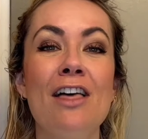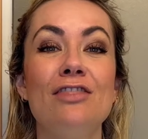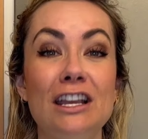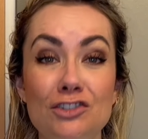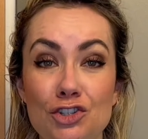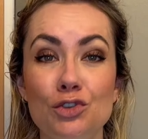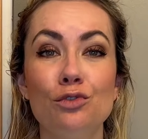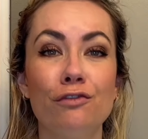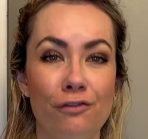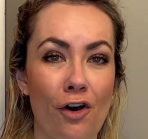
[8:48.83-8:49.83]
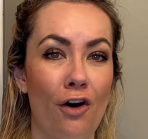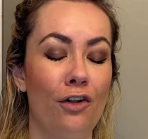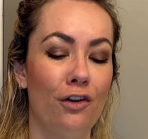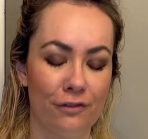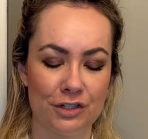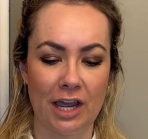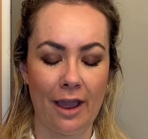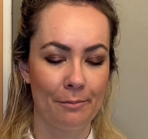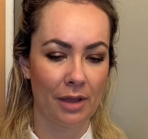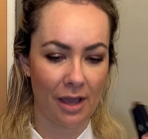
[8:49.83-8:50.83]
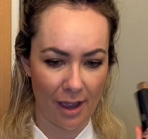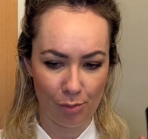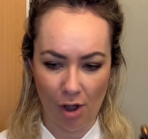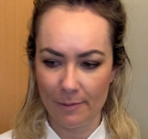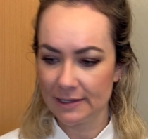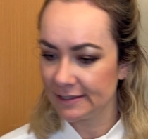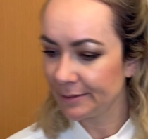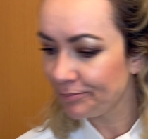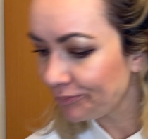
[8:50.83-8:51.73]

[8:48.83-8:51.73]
they do fall over time, I promise.